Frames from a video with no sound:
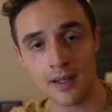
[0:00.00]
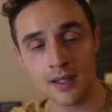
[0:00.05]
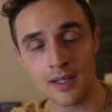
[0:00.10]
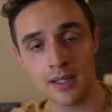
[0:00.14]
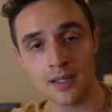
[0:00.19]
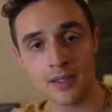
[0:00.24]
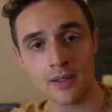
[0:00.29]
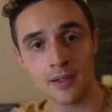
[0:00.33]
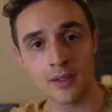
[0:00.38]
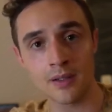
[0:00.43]

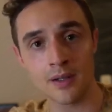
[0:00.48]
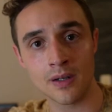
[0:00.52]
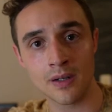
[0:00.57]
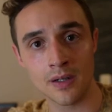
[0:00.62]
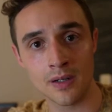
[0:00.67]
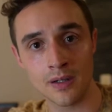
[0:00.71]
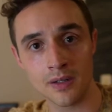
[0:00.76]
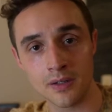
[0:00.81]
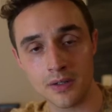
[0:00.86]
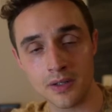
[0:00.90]
either
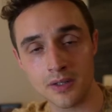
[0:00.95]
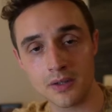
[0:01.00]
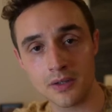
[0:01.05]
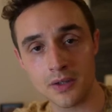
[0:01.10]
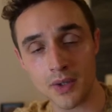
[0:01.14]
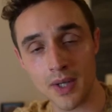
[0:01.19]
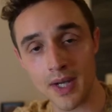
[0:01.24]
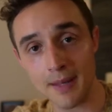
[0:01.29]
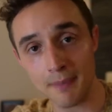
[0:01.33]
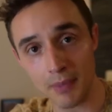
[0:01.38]
our
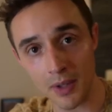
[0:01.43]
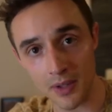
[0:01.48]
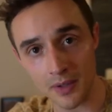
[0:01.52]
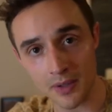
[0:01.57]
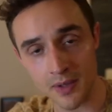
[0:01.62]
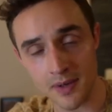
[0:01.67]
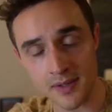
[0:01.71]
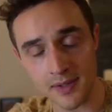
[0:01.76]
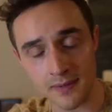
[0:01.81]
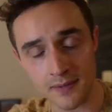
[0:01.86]
training
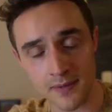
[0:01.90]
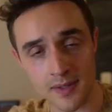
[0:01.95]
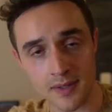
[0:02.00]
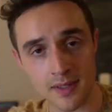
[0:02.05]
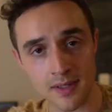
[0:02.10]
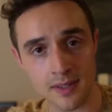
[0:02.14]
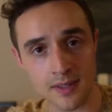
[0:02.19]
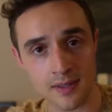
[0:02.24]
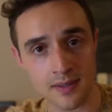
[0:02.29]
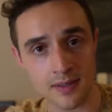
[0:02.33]
partners, if
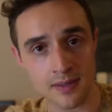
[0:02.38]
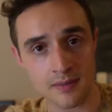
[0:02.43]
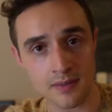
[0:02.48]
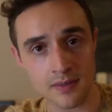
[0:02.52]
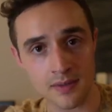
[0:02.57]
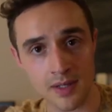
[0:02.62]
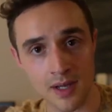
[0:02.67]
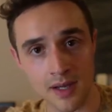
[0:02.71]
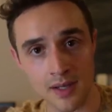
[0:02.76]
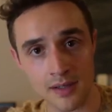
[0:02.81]
this is
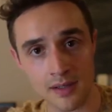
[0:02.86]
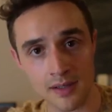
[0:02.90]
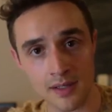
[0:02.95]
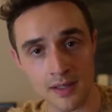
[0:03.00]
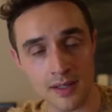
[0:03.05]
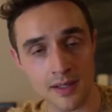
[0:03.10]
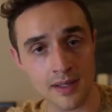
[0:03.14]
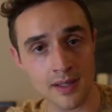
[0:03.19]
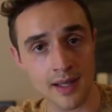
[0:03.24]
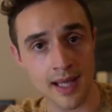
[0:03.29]
done
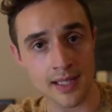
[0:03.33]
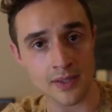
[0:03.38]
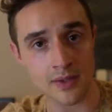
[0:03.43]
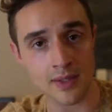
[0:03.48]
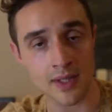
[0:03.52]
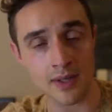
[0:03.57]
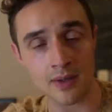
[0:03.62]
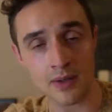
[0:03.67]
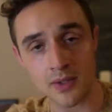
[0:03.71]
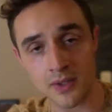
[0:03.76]
in an
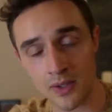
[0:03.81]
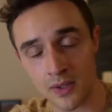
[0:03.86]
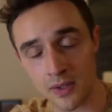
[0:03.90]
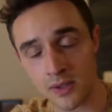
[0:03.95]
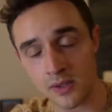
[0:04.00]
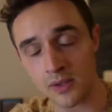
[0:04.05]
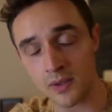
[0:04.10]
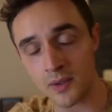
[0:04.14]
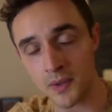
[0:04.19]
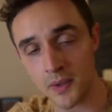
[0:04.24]
esoteric
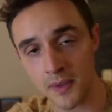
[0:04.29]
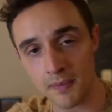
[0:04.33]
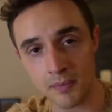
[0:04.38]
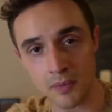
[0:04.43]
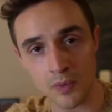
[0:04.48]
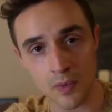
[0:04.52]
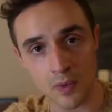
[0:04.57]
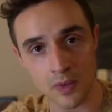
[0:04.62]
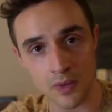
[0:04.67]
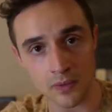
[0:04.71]
circle or group,
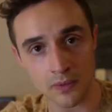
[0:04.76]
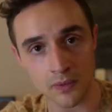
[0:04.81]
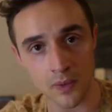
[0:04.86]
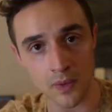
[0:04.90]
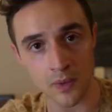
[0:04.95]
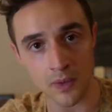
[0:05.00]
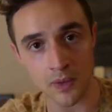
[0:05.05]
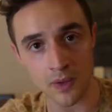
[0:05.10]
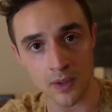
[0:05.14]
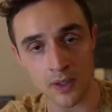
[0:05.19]
or
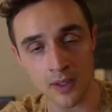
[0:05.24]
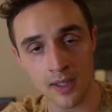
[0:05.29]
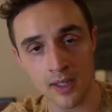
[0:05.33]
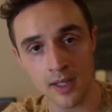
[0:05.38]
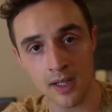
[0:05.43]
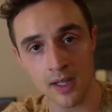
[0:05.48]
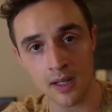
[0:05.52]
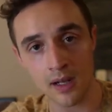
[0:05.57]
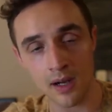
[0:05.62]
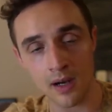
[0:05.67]
for
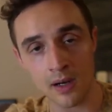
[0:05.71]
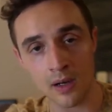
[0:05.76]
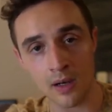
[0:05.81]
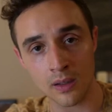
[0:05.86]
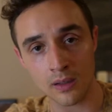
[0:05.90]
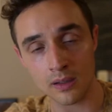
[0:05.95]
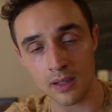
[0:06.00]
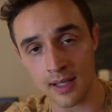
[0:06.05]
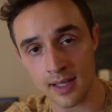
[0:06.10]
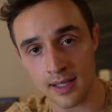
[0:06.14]

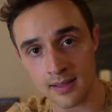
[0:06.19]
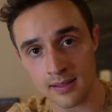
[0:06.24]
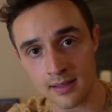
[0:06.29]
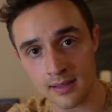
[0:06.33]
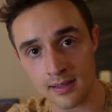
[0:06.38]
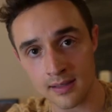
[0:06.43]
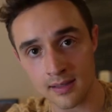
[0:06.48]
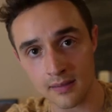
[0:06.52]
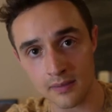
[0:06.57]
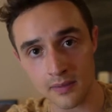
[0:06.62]
our
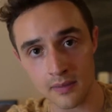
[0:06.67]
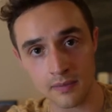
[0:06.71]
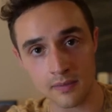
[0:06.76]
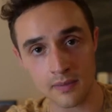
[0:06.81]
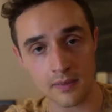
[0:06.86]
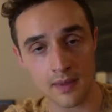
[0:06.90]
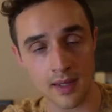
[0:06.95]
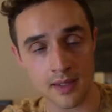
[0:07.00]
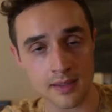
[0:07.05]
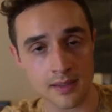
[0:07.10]
clients
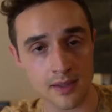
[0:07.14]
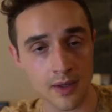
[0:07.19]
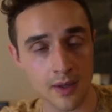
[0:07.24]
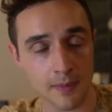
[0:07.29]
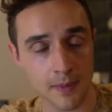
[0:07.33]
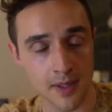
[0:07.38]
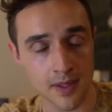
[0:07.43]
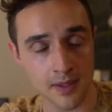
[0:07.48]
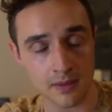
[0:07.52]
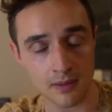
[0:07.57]
as
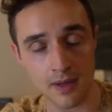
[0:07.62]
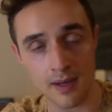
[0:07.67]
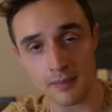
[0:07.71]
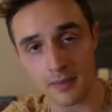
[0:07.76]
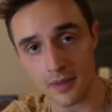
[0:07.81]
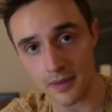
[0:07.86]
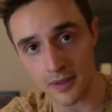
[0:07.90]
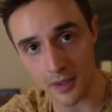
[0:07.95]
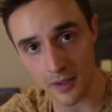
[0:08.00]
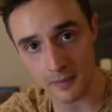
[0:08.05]
therapists or
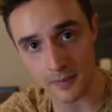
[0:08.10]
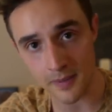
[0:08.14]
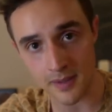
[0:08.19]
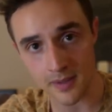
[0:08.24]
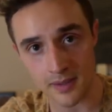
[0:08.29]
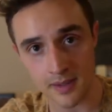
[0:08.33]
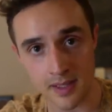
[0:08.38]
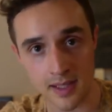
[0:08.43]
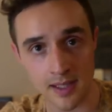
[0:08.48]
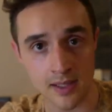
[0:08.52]

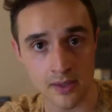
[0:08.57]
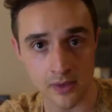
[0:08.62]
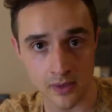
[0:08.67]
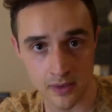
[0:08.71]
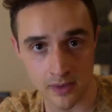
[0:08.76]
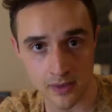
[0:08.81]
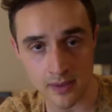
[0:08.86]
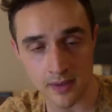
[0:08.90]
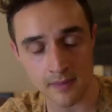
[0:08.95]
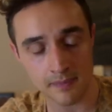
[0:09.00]
hypnotherapists,
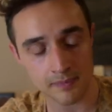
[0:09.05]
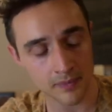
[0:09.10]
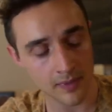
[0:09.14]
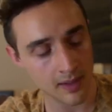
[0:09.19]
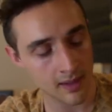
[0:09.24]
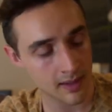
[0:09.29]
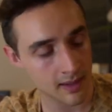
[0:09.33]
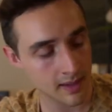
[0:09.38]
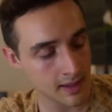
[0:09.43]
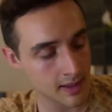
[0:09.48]
healers,
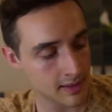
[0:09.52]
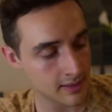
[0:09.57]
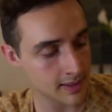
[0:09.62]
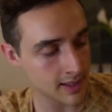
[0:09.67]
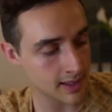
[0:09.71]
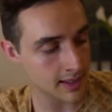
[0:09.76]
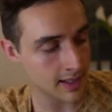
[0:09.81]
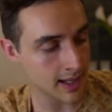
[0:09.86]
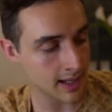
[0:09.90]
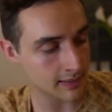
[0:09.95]

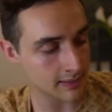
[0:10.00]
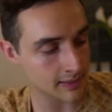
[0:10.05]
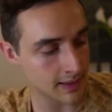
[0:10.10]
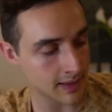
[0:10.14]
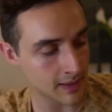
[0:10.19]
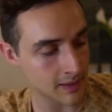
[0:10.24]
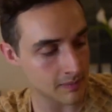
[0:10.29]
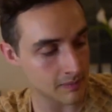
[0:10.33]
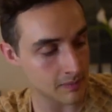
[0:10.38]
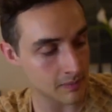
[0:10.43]
then you have
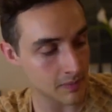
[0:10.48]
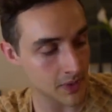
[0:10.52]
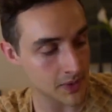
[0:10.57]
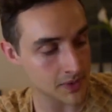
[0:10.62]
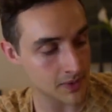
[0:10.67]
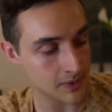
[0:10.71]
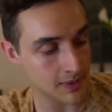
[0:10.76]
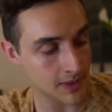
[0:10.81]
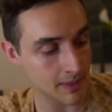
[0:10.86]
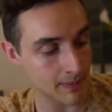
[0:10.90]
to
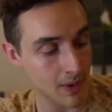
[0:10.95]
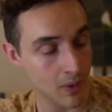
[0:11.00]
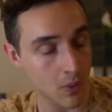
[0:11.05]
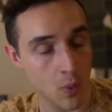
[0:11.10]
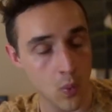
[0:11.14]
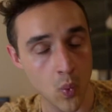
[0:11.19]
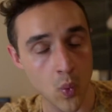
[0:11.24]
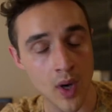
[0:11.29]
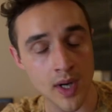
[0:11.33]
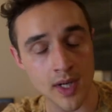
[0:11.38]
also think about
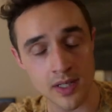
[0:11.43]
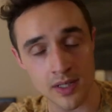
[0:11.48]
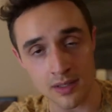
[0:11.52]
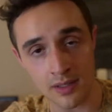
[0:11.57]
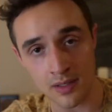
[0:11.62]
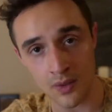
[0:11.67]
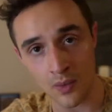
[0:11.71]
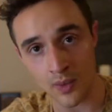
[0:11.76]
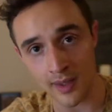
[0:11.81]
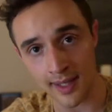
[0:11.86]
what
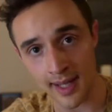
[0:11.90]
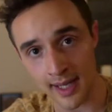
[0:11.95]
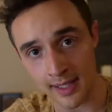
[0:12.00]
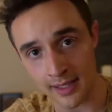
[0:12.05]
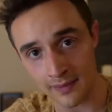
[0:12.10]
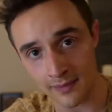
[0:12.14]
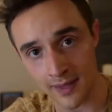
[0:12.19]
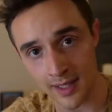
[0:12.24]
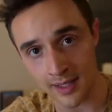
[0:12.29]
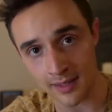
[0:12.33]
you want to
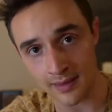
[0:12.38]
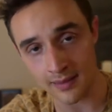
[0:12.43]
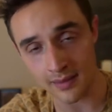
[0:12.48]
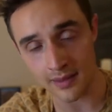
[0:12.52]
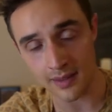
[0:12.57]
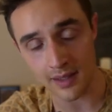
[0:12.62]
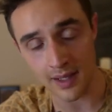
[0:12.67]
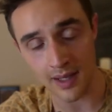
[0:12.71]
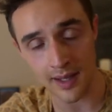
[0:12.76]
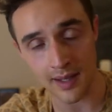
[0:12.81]
activate
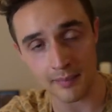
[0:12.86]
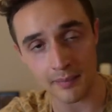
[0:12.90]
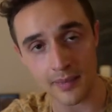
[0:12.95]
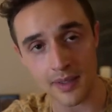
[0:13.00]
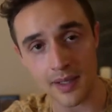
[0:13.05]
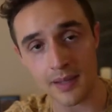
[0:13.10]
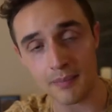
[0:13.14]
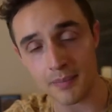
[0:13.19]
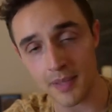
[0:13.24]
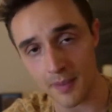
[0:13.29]
um,
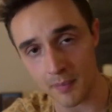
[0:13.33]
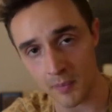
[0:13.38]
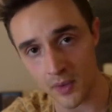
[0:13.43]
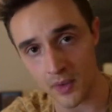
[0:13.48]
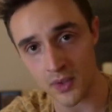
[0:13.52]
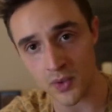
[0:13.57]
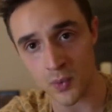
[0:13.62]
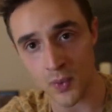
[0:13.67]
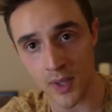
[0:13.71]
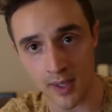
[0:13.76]
in
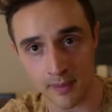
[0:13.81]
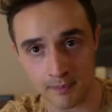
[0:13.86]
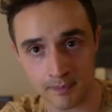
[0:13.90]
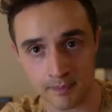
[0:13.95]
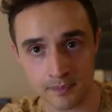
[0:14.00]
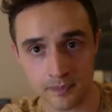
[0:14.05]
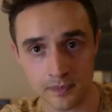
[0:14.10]
people as well.